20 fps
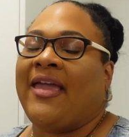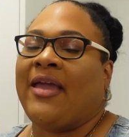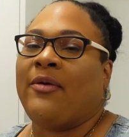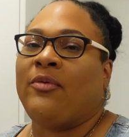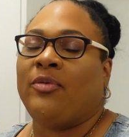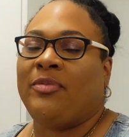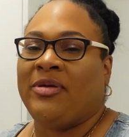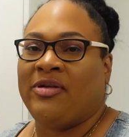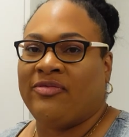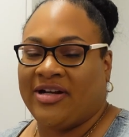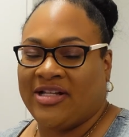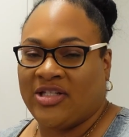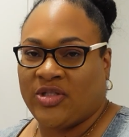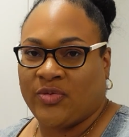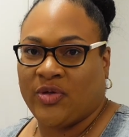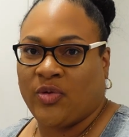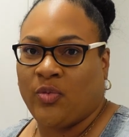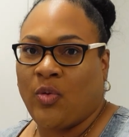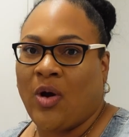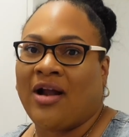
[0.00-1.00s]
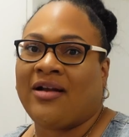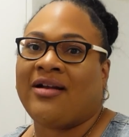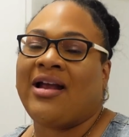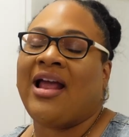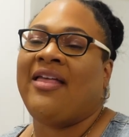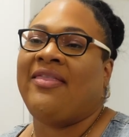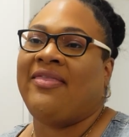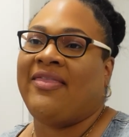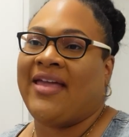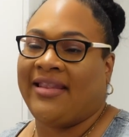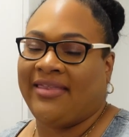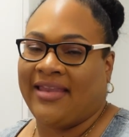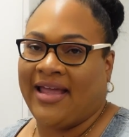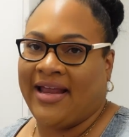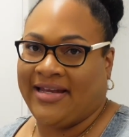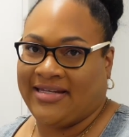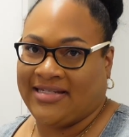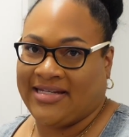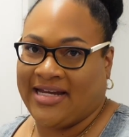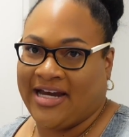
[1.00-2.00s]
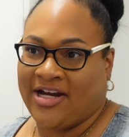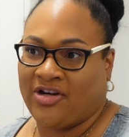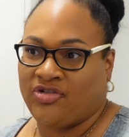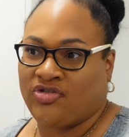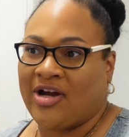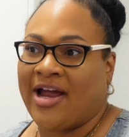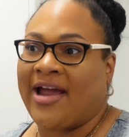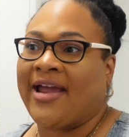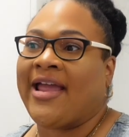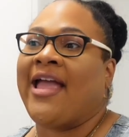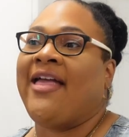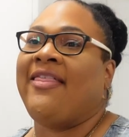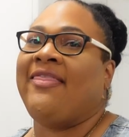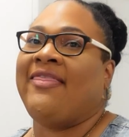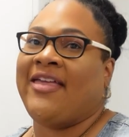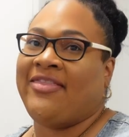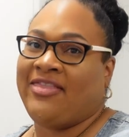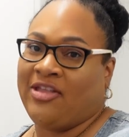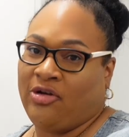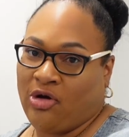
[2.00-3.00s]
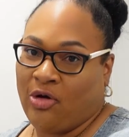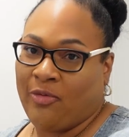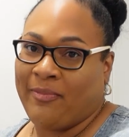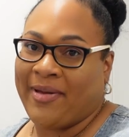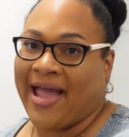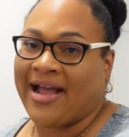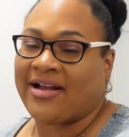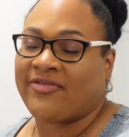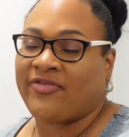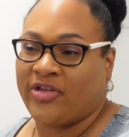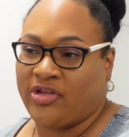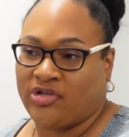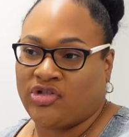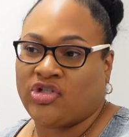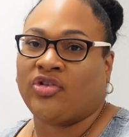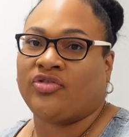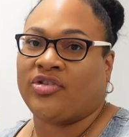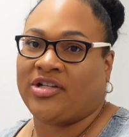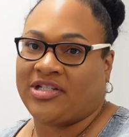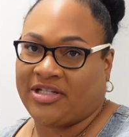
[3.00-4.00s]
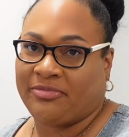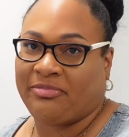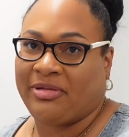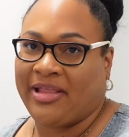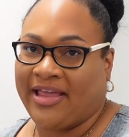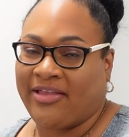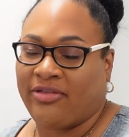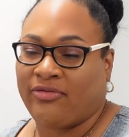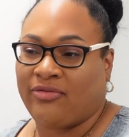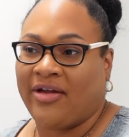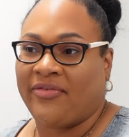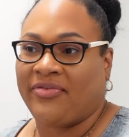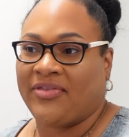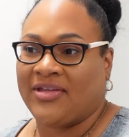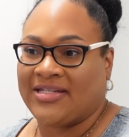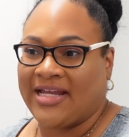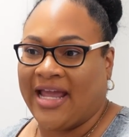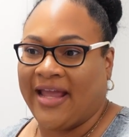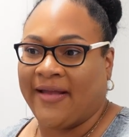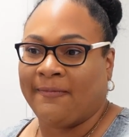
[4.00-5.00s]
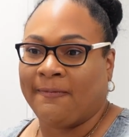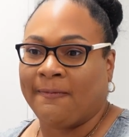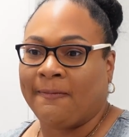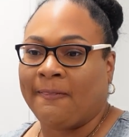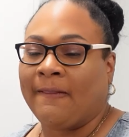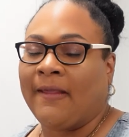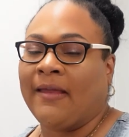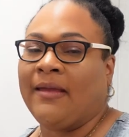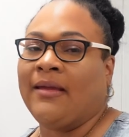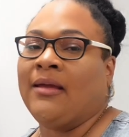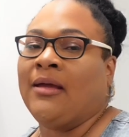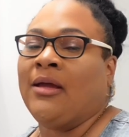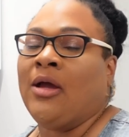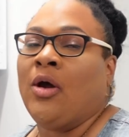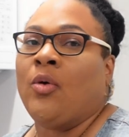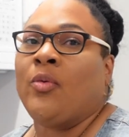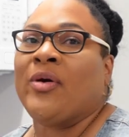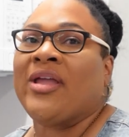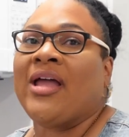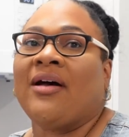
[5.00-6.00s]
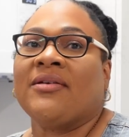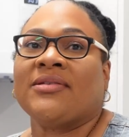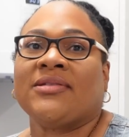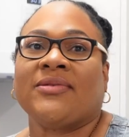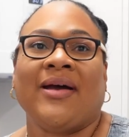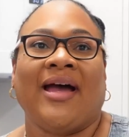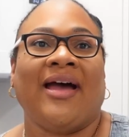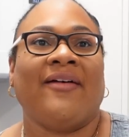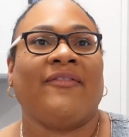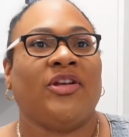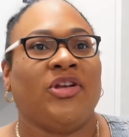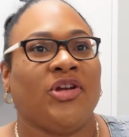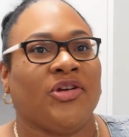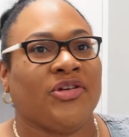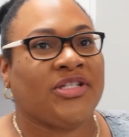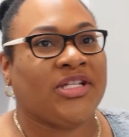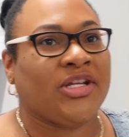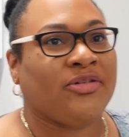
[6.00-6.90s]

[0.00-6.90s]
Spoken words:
will be rinsed with water and then let to air dry, and then they'll go back for the children to play throughout the day. We also have a nursing